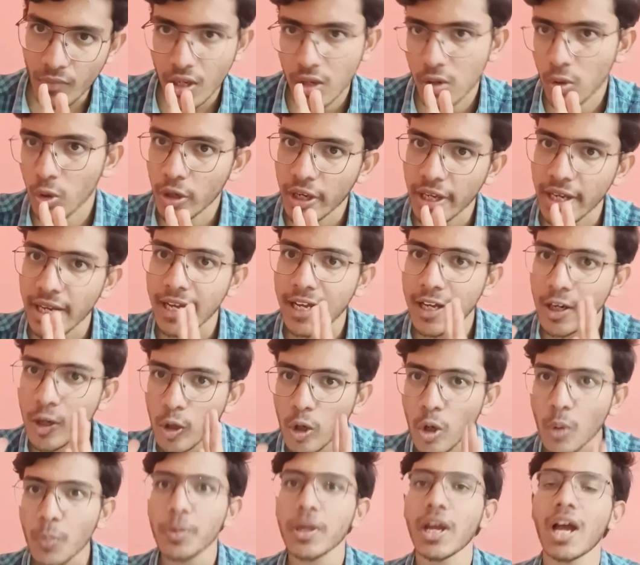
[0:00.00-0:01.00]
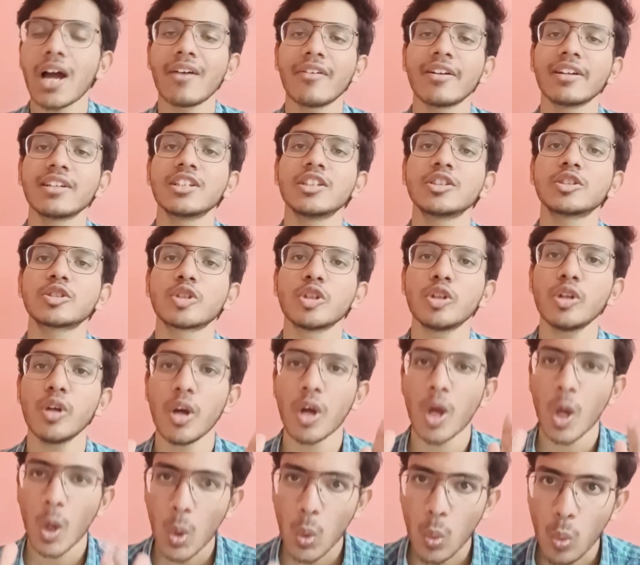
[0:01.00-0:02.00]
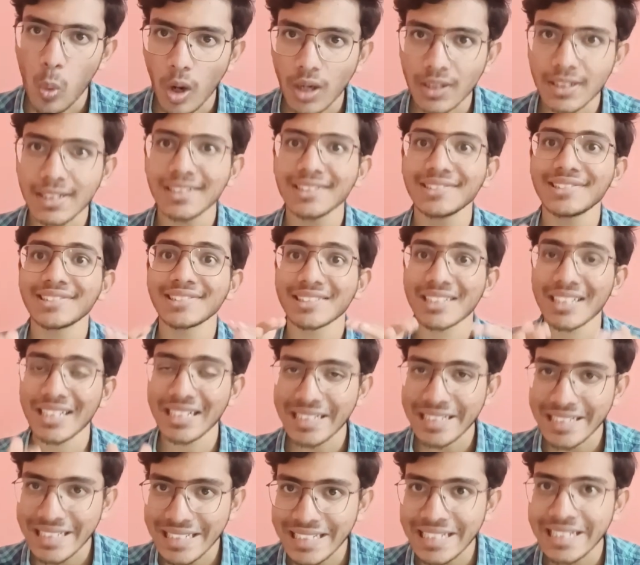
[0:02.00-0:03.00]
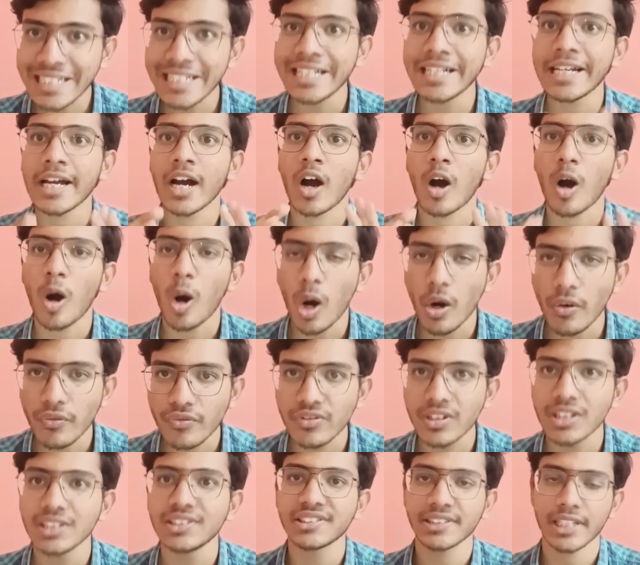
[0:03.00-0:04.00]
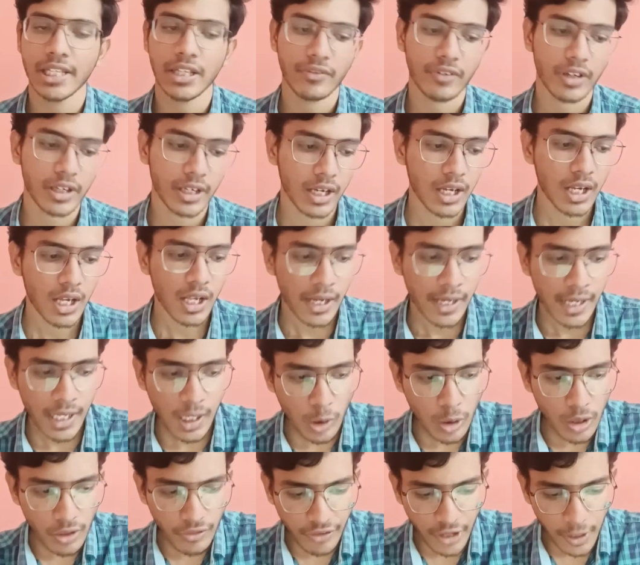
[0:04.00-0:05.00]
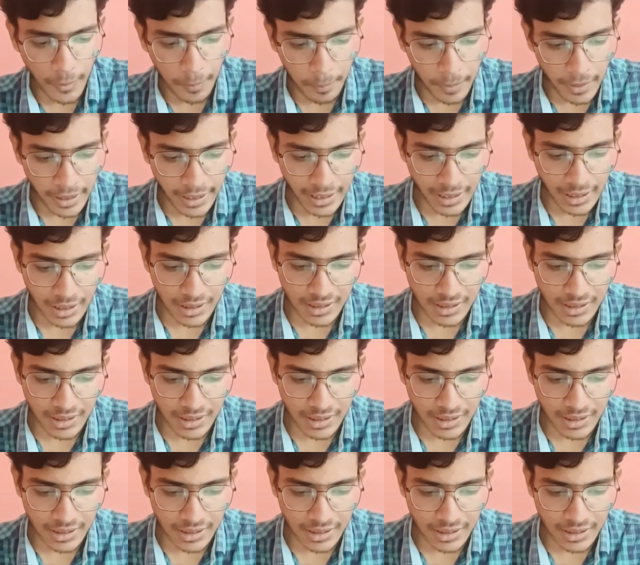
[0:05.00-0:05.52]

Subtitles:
Okay, I hope you have understood what is the need of this keyword. Now if I print